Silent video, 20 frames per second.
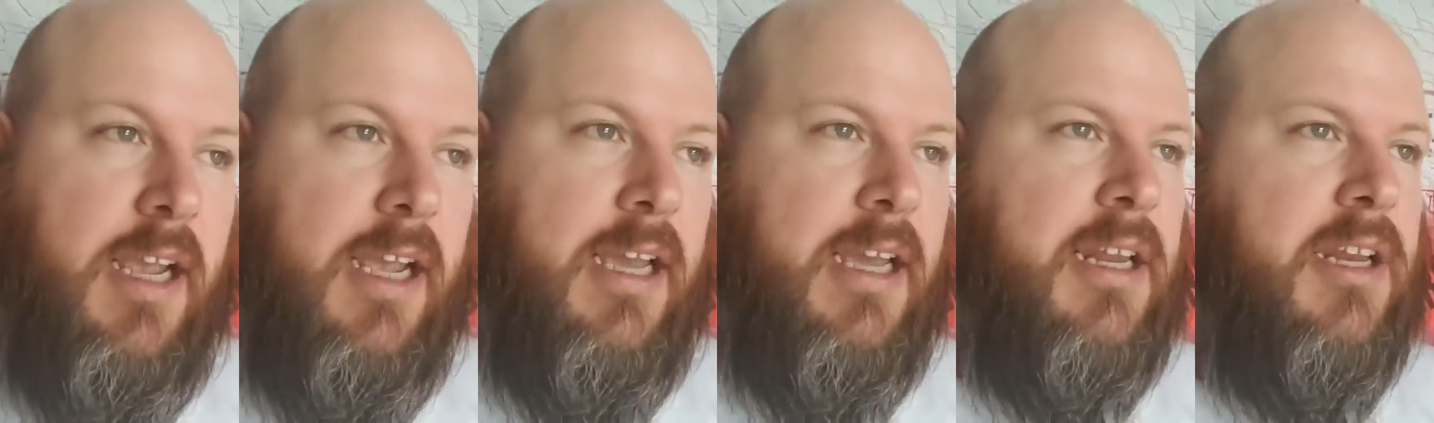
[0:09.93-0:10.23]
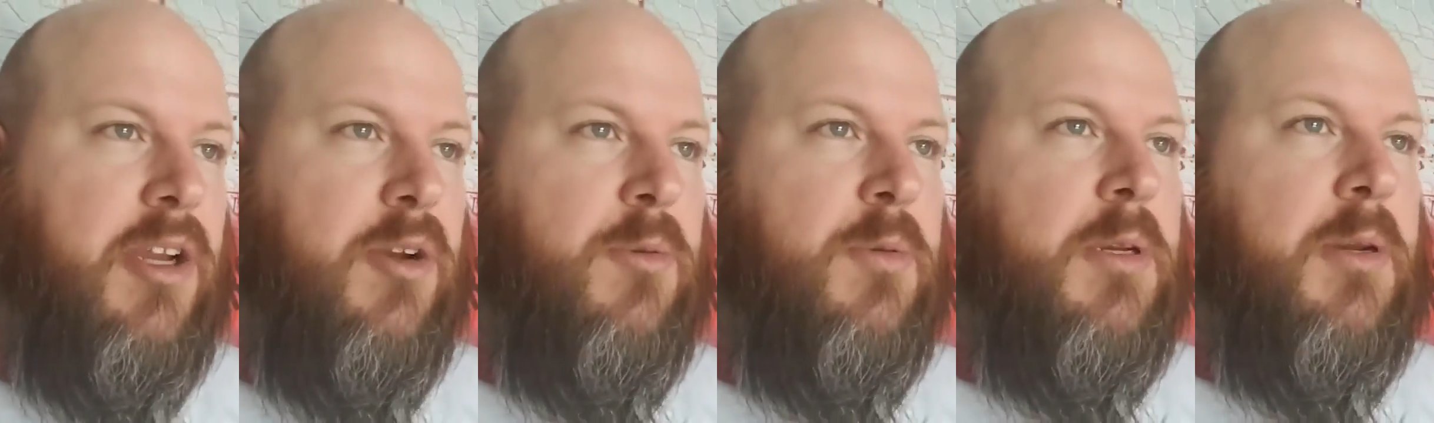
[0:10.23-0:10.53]

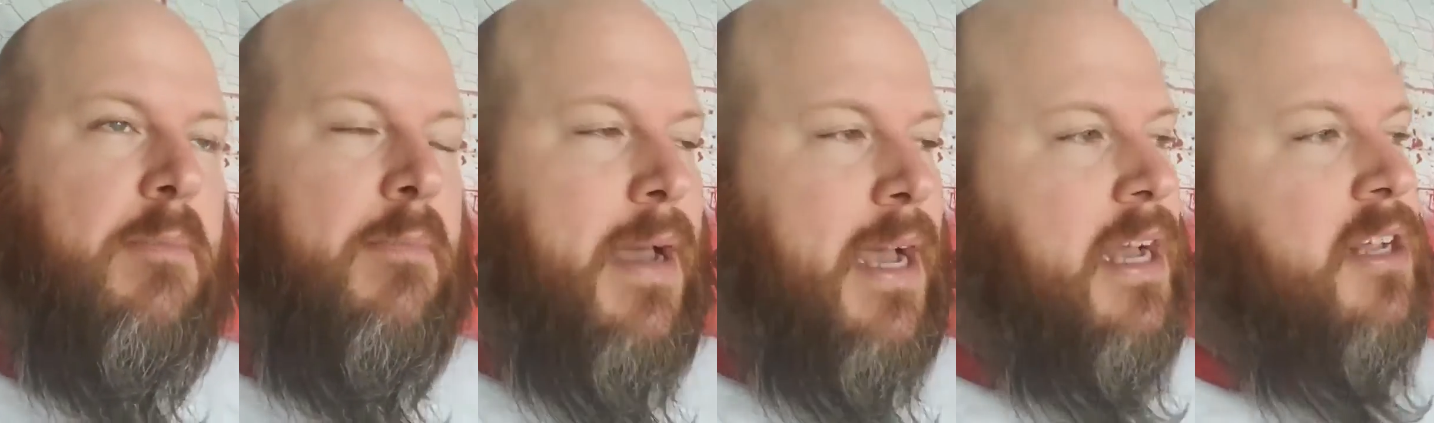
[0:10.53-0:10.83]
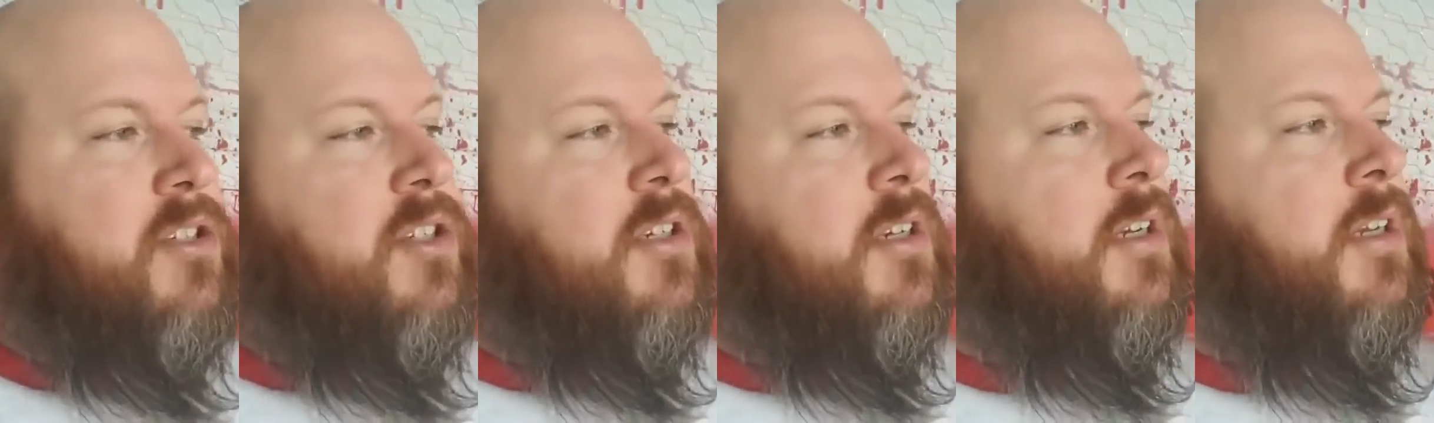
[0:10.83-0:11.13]
and you would
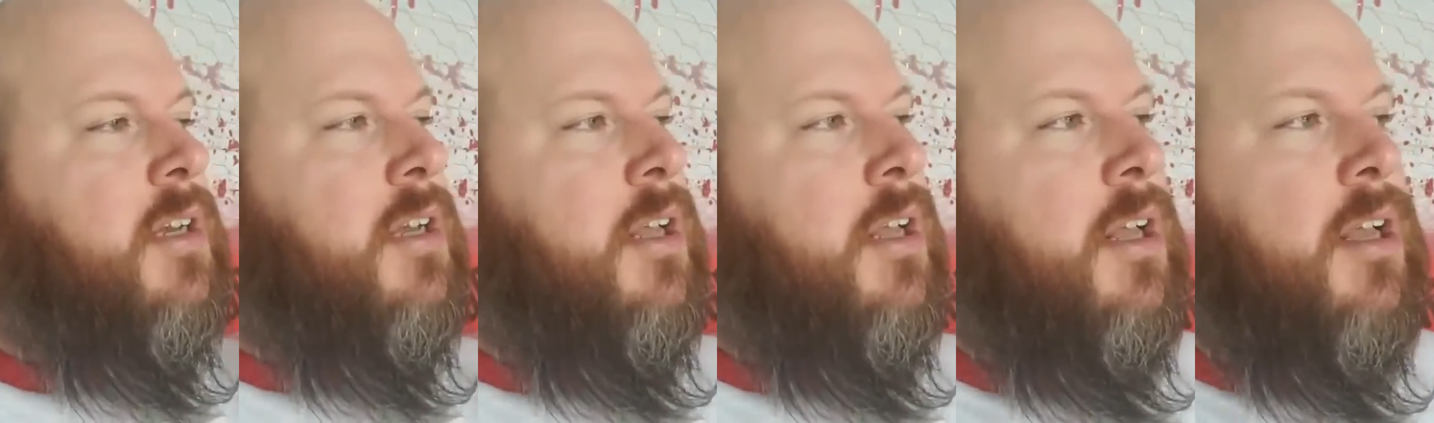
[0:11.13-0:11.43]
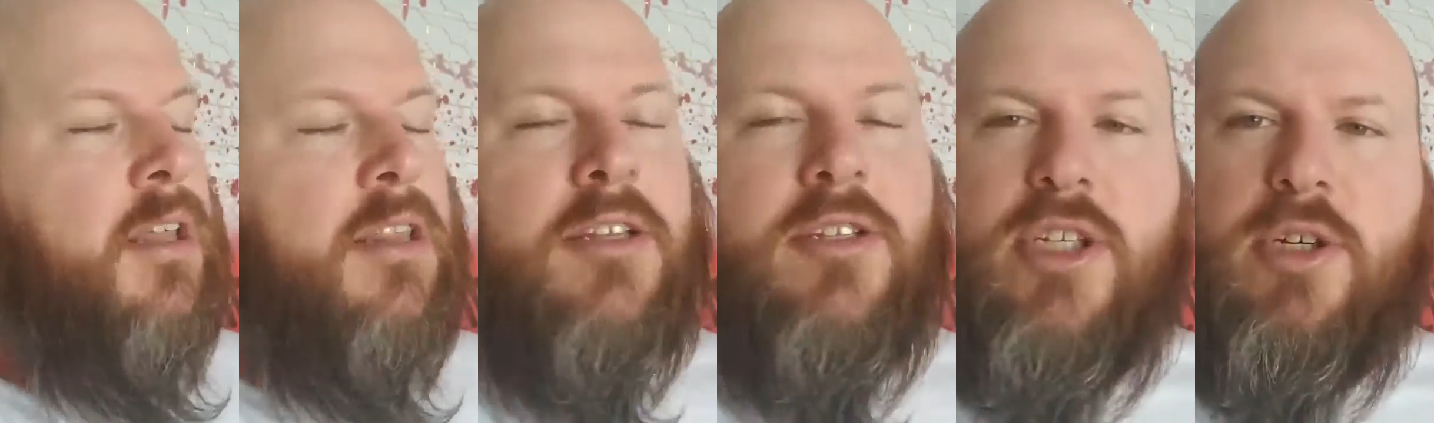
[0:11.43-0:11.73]
imagine
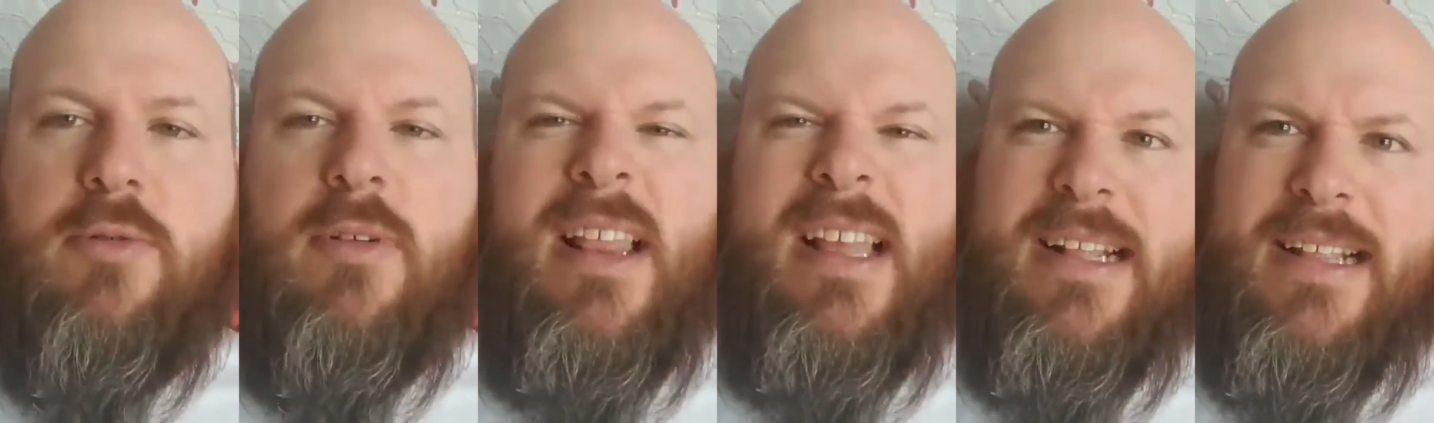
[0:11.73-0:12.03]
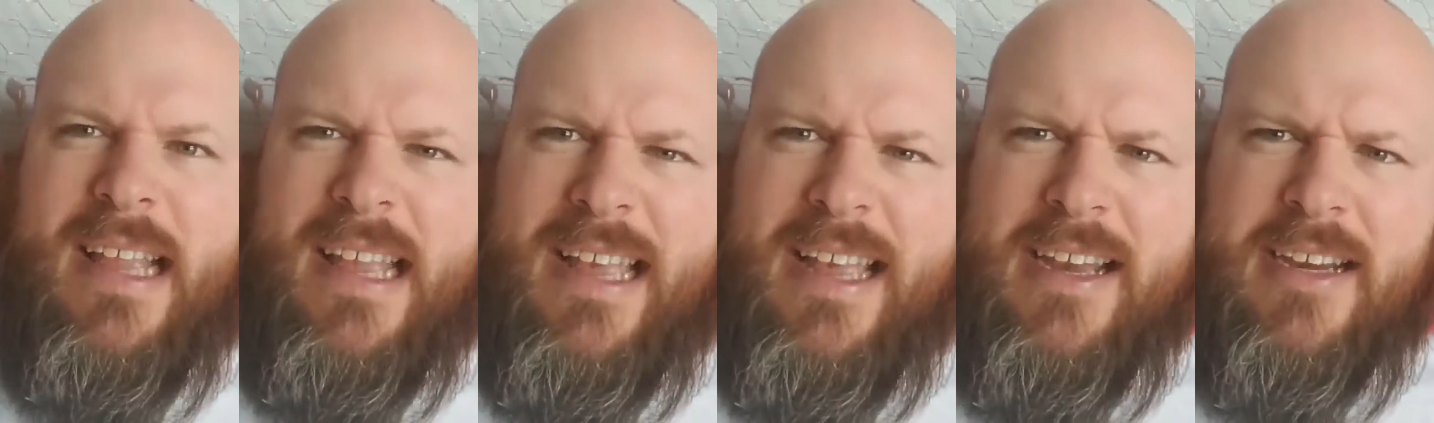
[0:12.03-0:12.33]
that you were
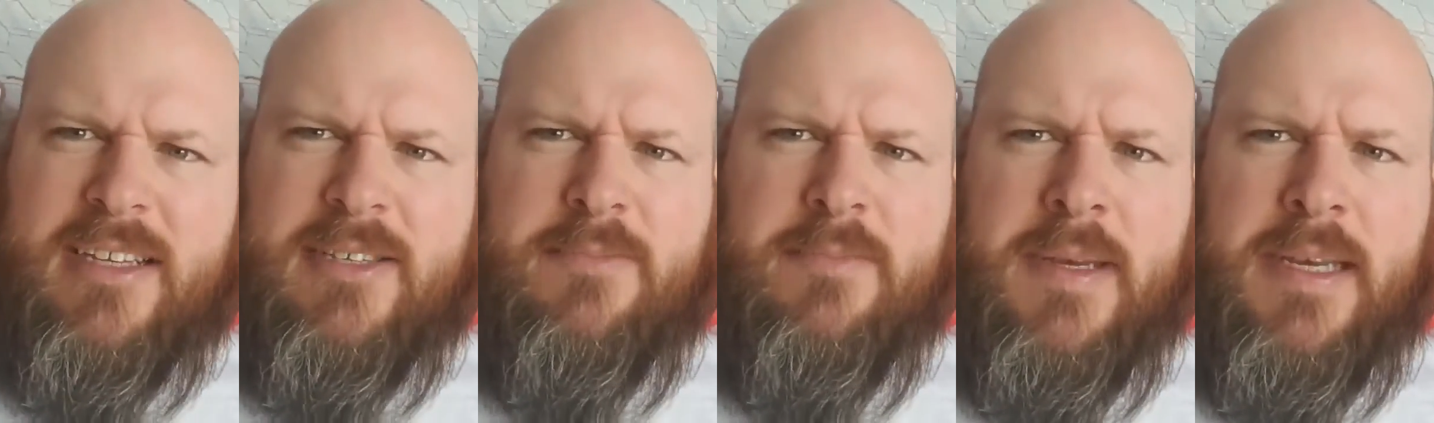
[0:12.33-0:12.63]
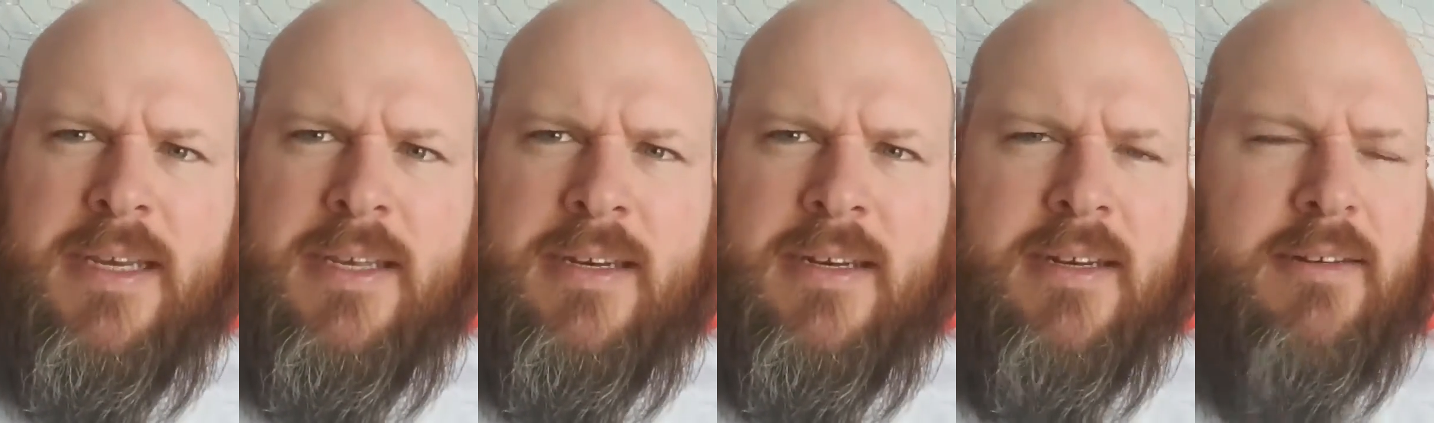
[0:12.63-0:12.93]
like the X
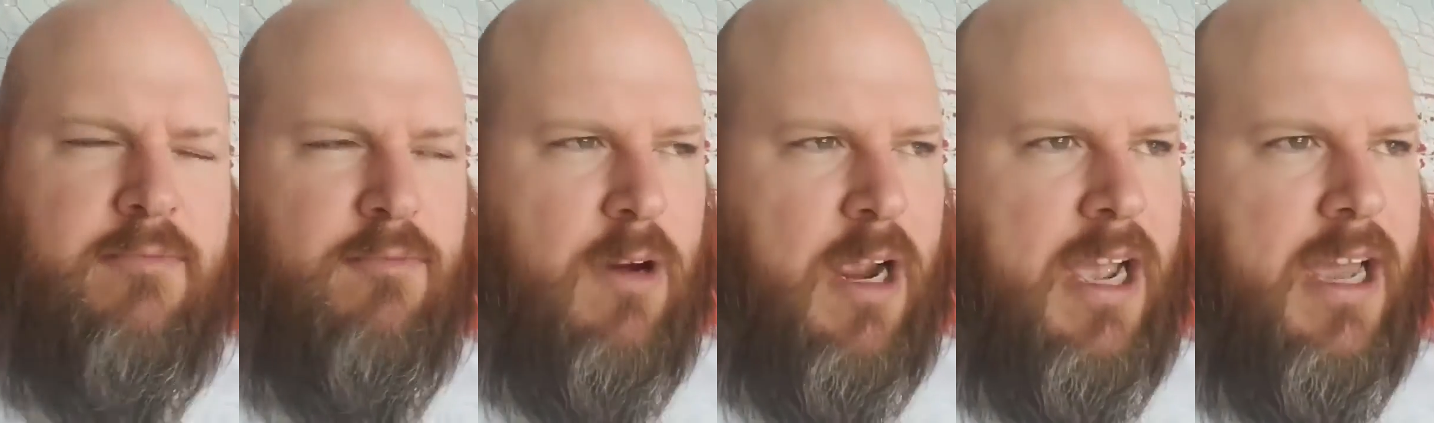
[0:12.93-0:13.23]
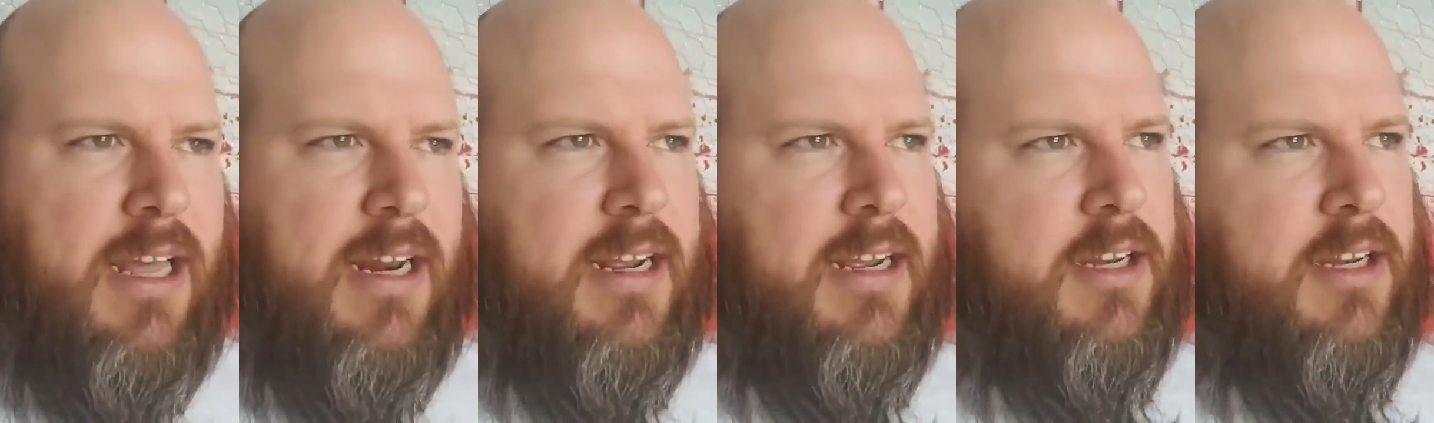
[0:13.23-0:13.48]
Men, right?